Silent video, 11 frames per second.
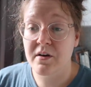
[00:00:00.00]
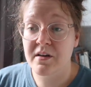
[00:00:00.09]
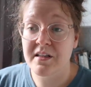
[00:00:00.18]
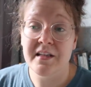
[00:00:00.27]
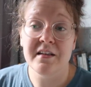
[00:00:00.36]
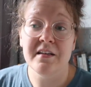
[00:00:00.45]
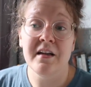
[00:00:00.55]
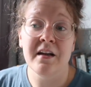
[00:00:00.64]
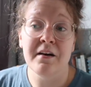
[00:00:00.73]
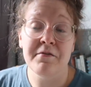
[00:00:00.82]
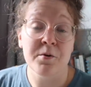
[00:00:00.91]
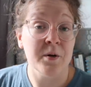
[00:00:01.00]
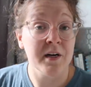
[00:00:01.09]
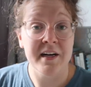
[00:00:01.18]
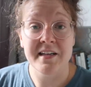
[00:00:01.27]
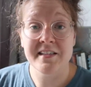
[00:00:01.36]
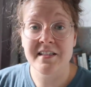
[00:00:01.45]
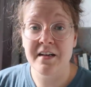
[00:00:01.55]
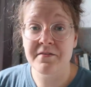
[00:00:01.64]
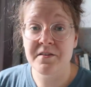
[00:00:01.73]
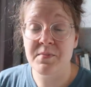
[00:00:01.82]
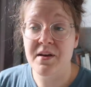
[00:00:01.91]
clean enough and organized
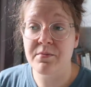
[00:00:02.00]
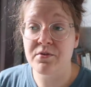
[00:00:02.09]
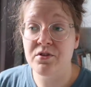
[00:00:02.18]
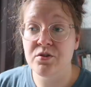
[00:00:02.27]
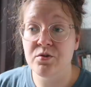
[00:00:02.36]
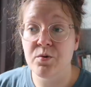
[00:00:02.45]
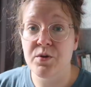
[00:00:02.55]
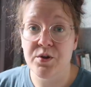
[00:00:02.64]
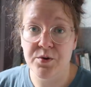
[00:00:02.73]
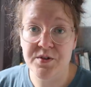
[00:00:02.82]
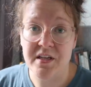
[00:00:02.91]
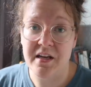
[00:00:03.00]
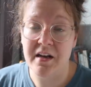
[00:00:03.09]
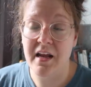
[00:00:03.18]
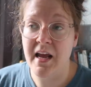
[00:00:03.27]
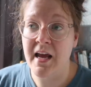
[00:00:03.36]
enough to be able to use it.